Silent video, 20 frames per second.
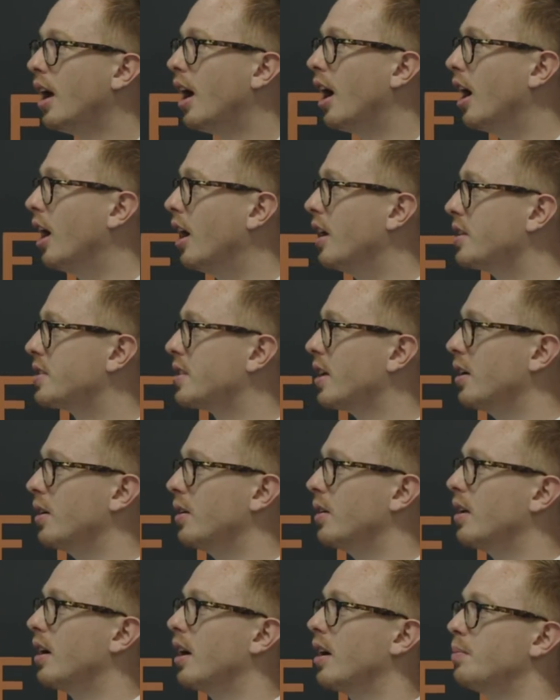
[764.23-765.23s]
Uh,
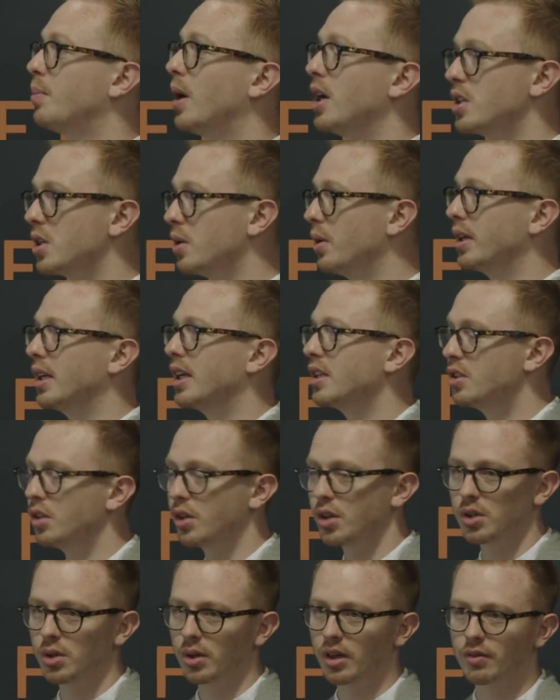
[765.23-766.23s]
so by doing this, you
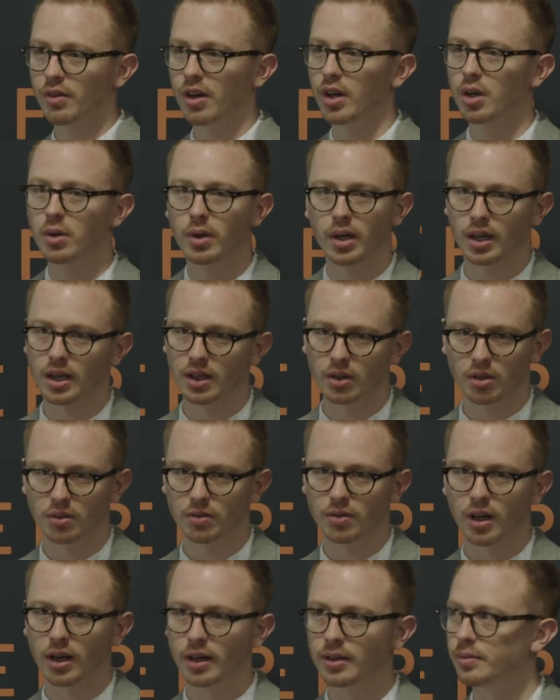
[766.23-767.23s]
can do it very quickly on the
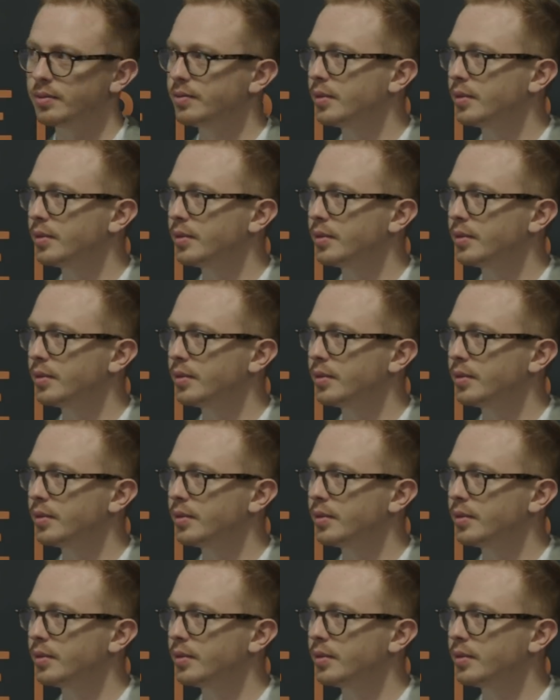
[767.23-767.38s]
fly.